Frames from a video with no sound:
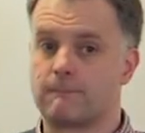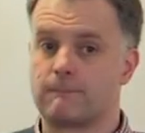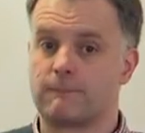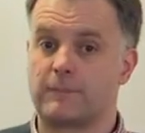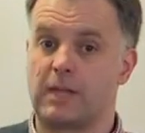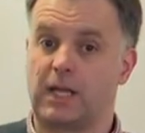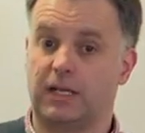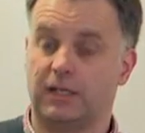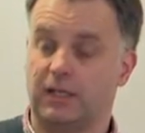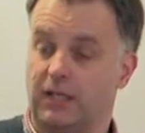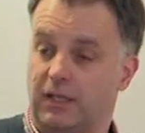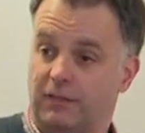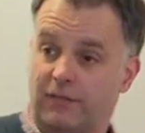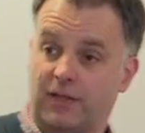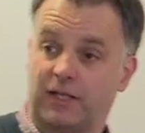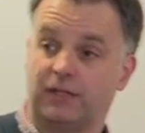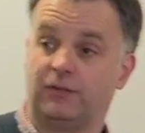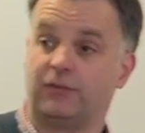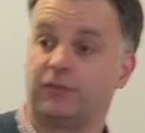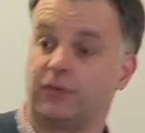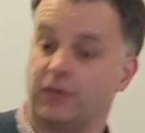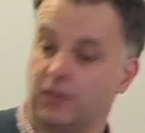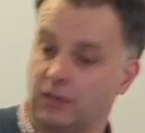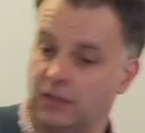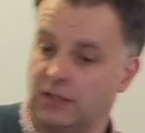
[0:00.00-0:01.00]
then they
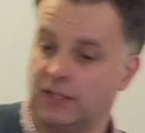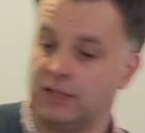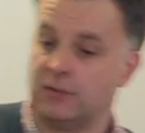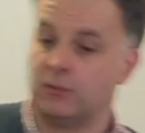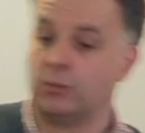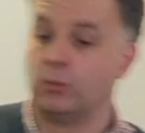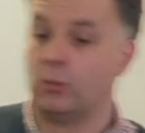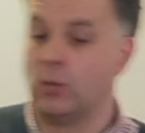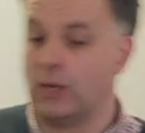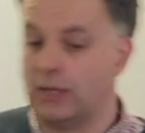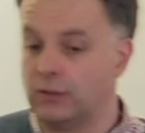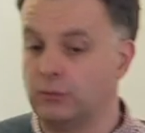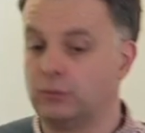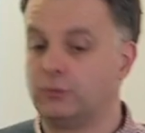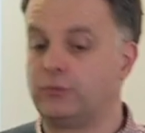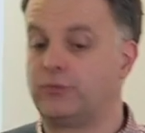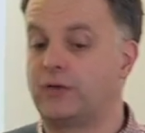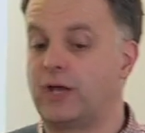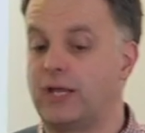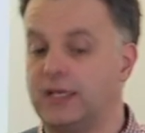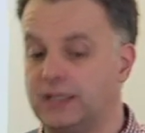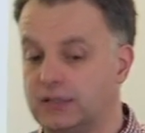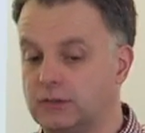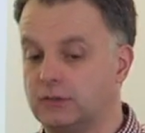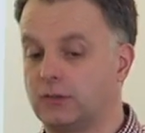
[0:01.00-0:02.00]
certainly will
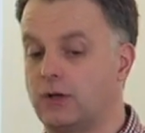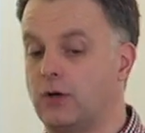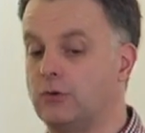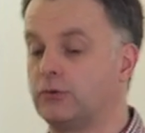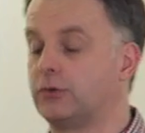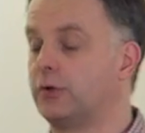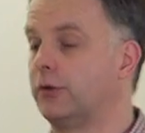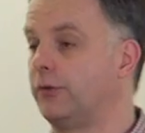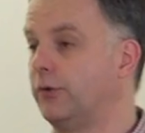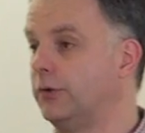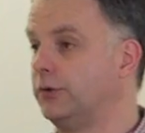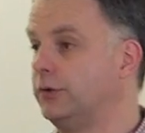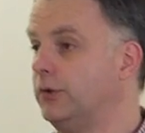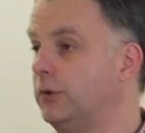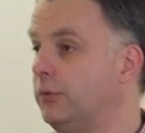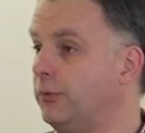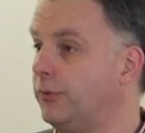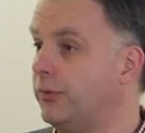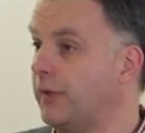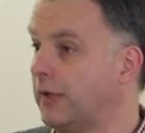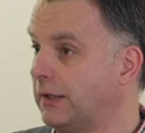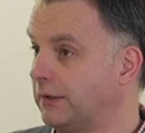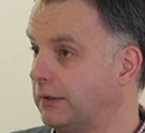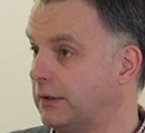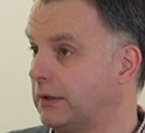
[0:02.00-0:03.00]
take longer than you
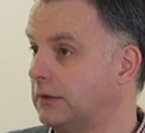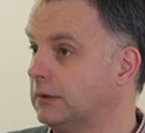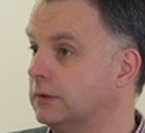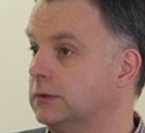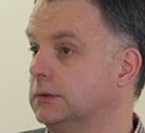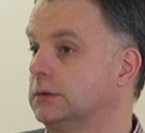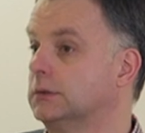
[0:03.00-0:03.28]
think.